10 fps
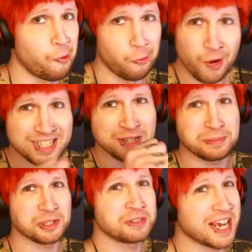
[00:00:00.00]
What's up,
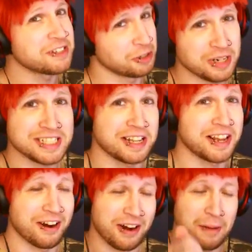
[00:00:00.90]
dudes and dudettes of
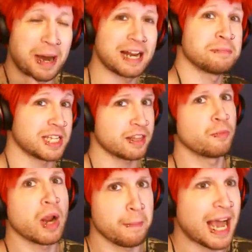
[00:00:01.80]
the internet? My name's Scythe,
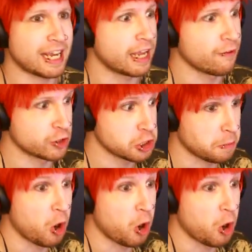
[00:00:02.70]
and we are back again for some